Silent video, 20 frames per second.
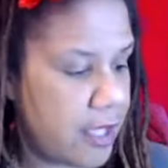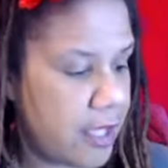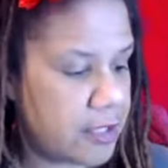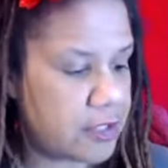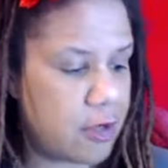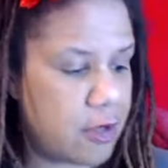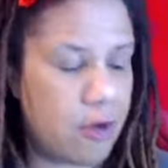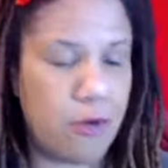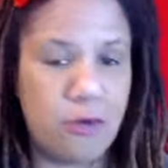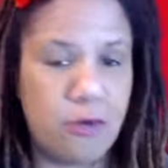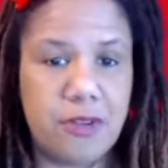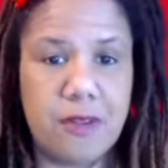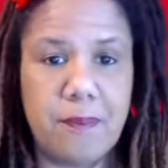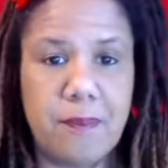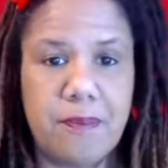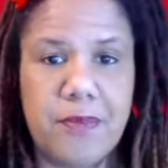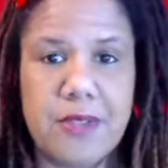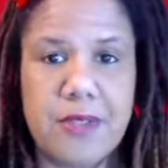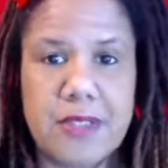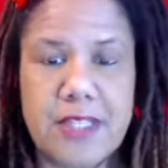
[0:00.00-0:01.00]
So
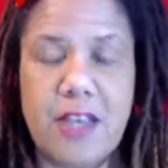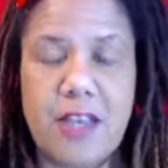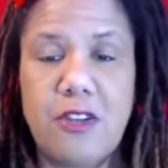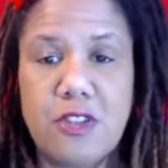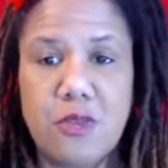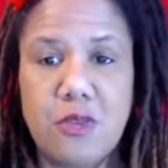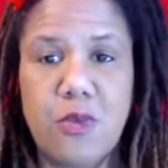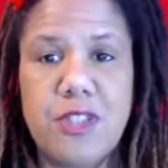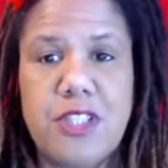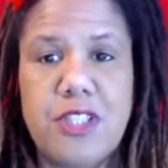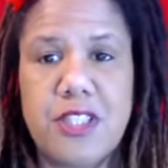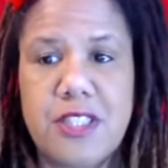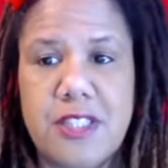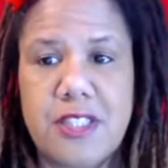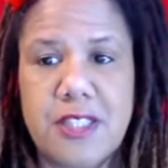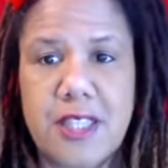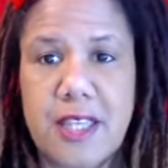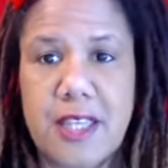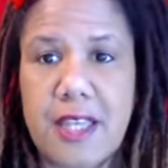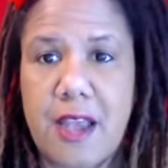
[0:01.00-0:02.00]
sales
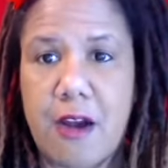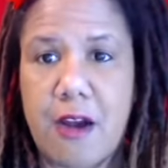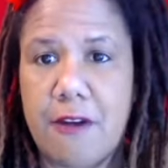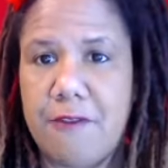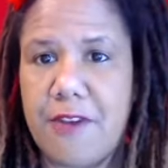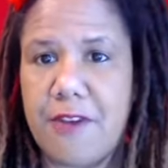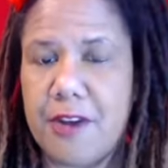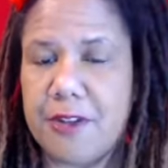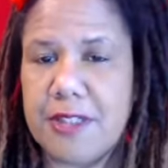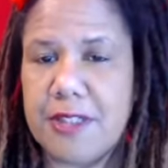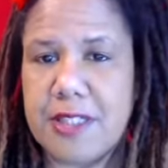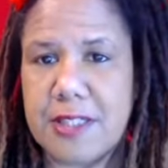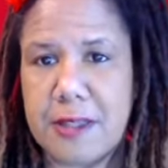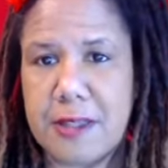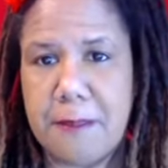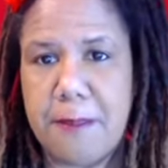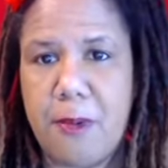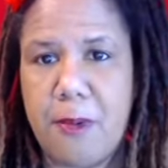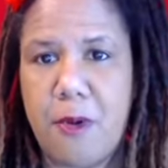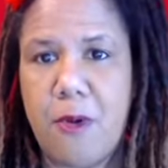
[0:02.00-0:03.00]
widgets are very
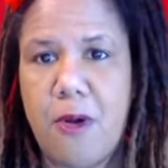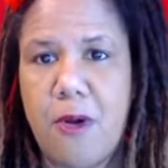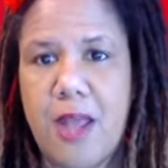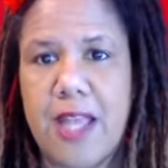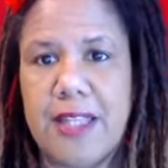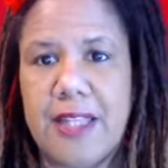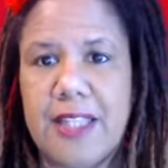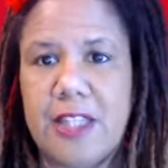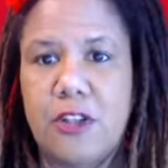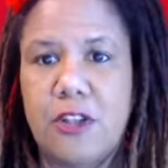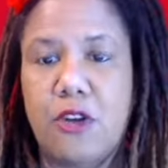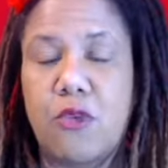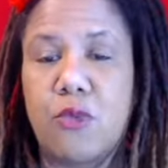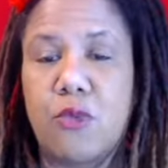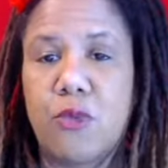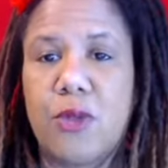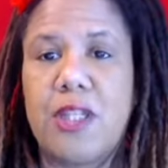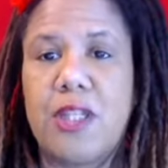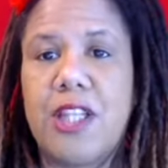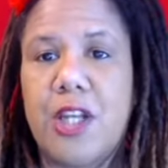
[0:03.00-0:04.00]
simple and they look
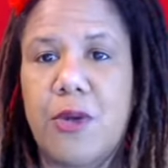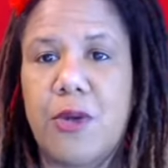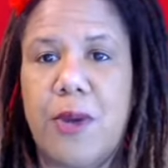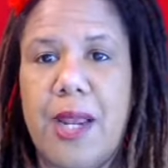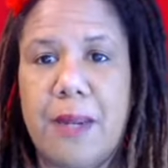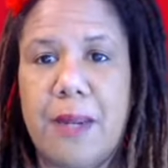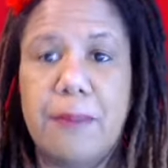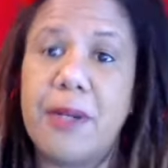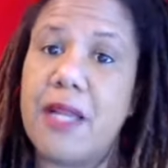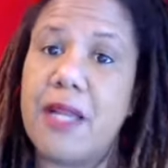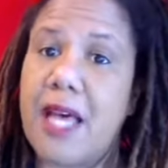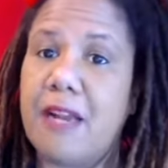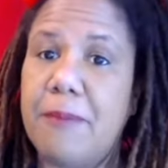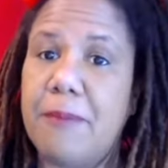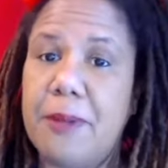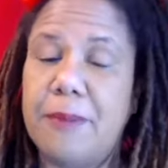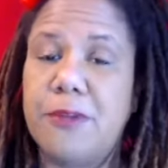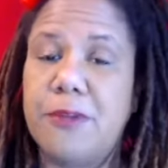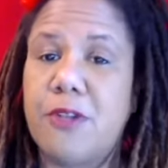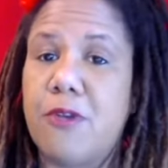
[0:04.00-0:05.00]
really great, but a lot of
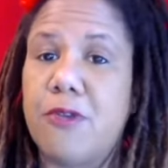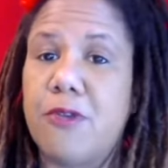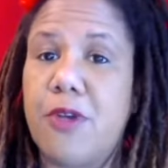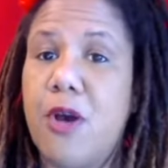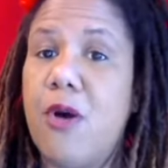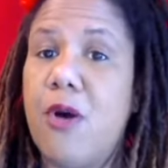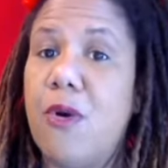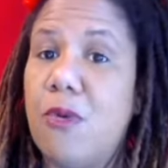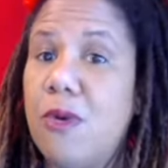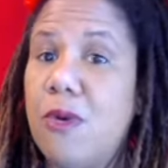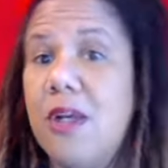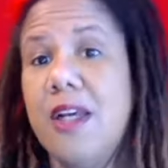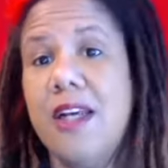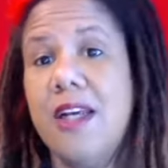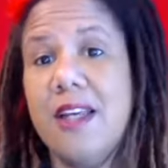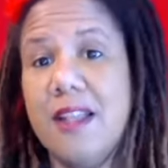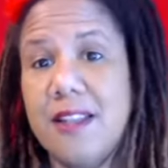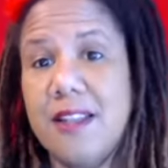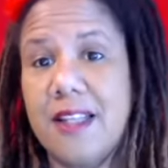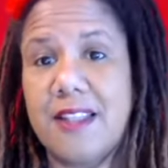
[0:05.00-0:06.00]
people don't know
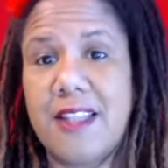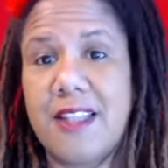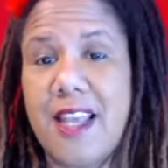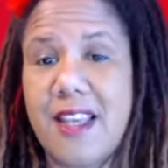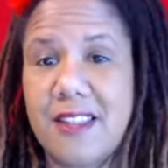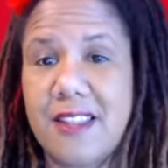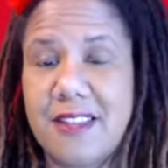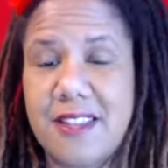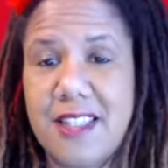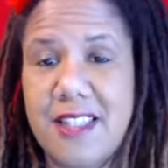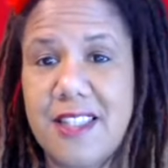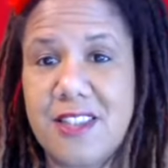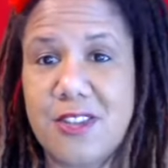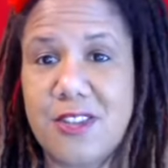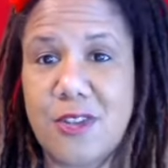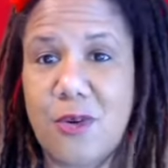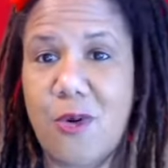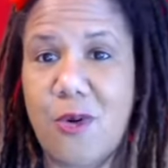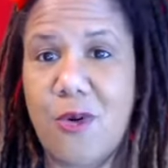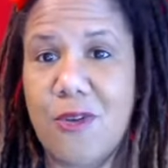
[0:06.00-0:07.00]
that they
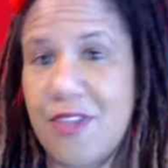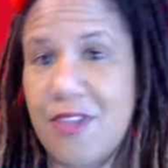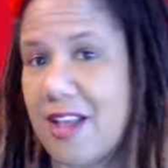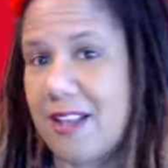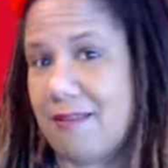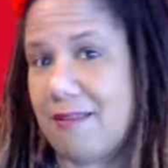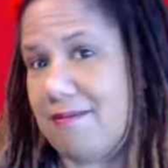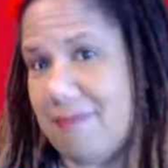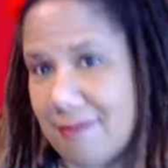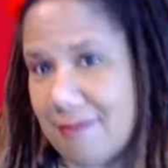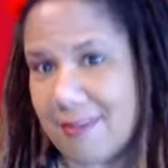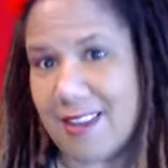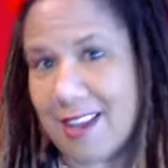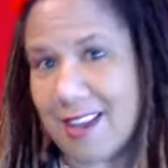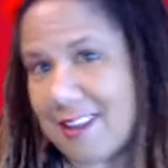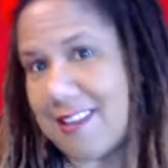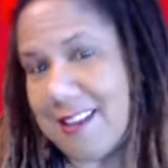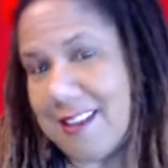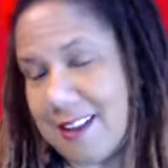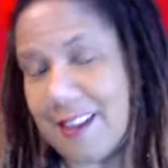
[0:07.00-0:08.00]
exist or that
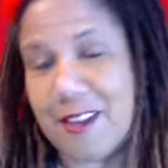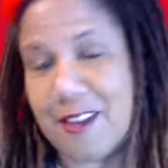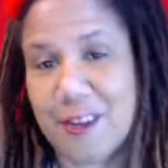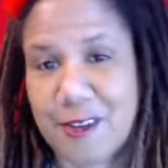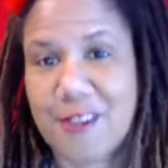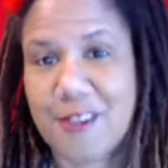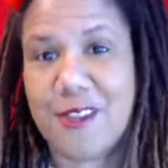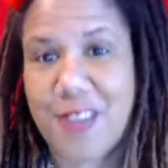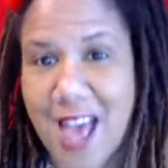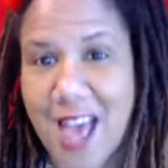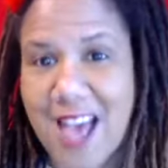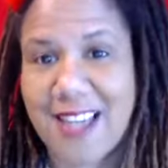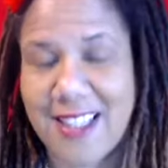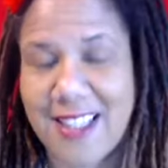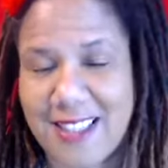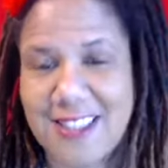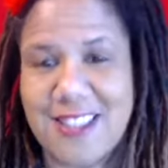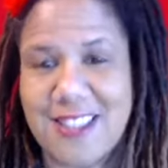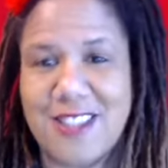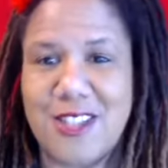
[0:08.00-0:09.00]
they're that
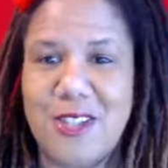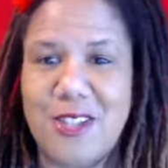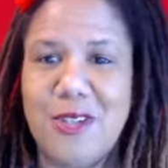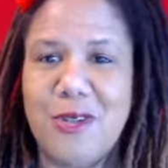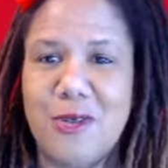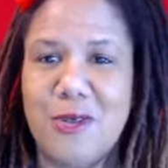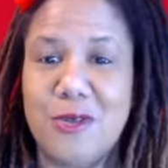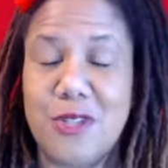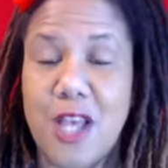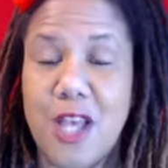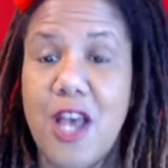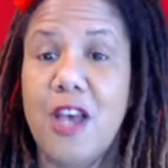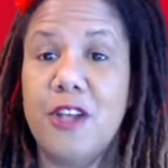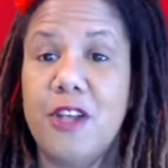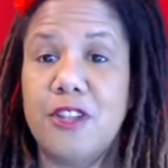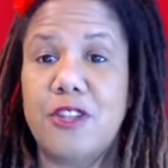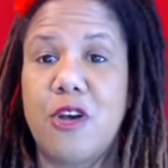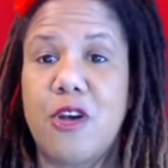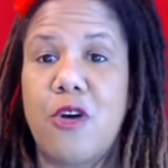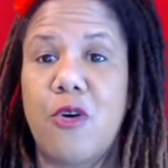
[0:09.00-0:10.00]
easy to use.
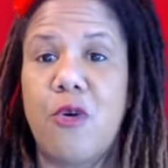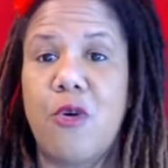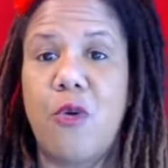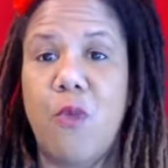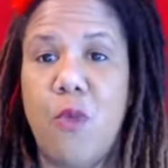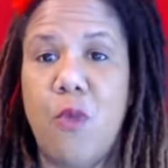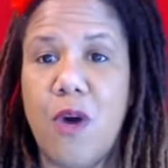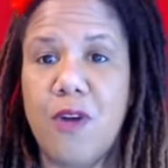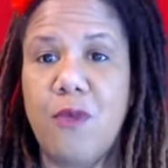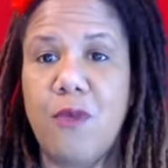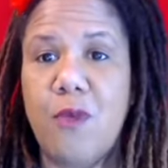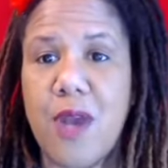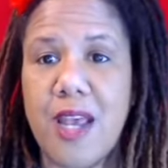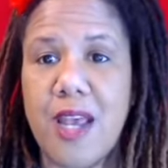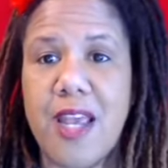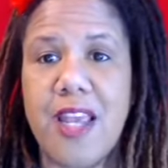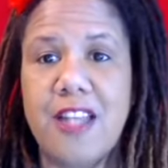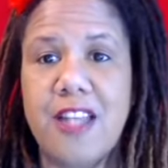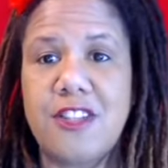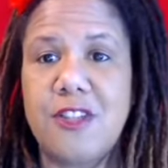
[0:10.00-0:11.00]
So one
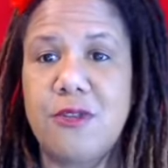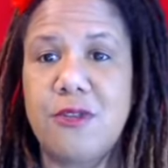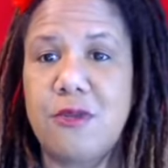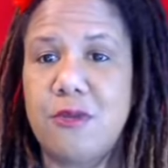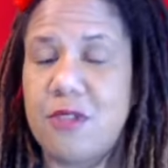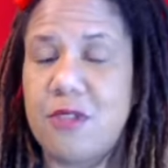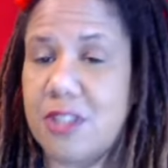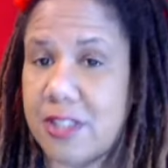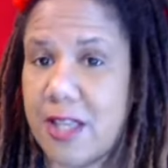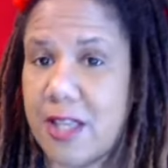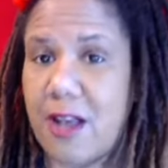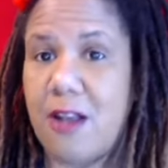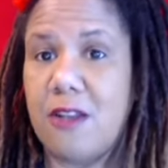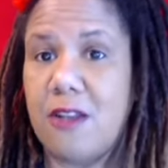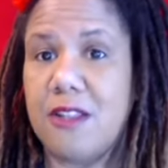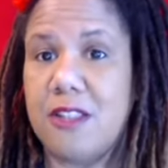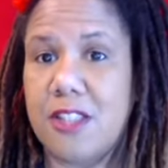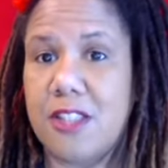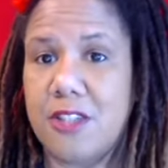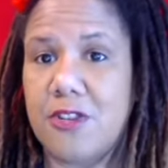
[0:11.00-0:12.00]
way to
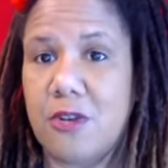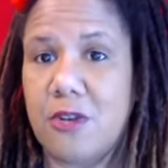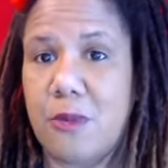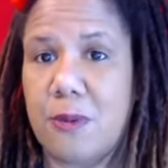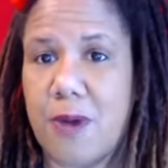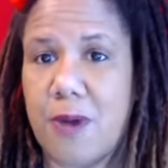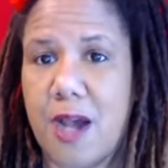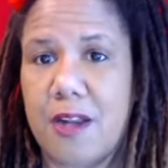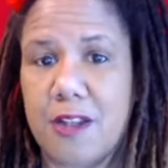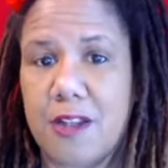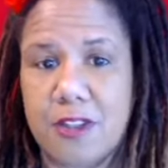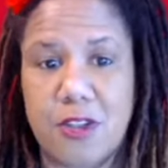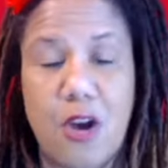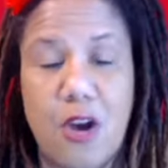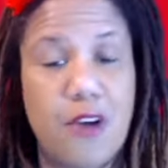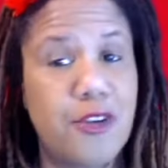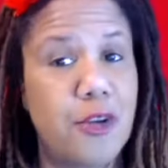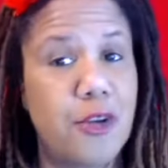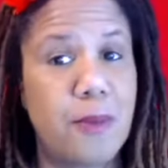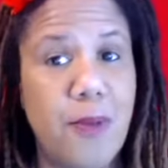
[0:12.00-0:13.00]
sell digital products
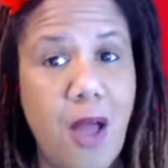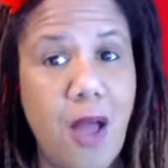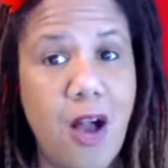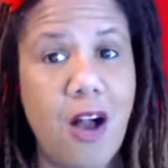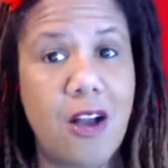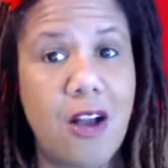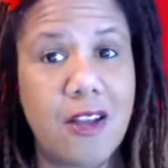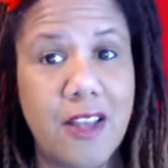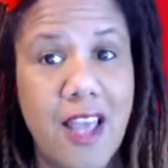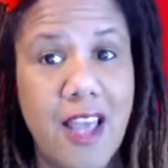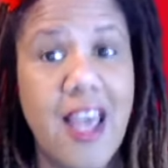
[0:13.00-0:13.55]
on your blog